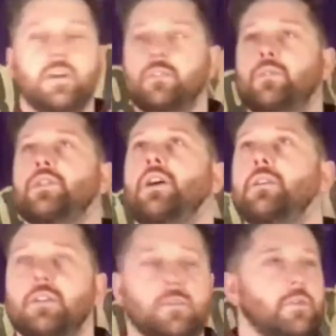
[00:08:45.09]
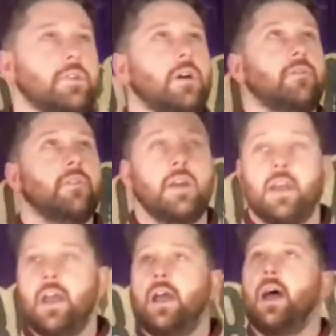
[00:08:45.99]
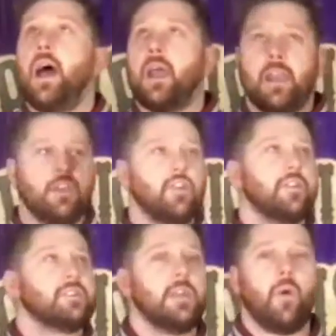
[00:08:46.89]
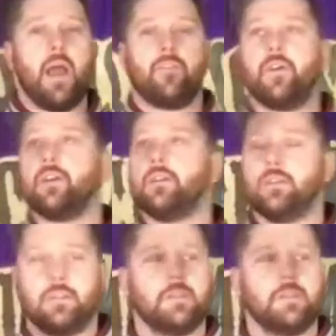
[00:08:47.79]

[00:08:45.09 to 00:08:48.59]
switch it on, switch it off. And you can see whatever,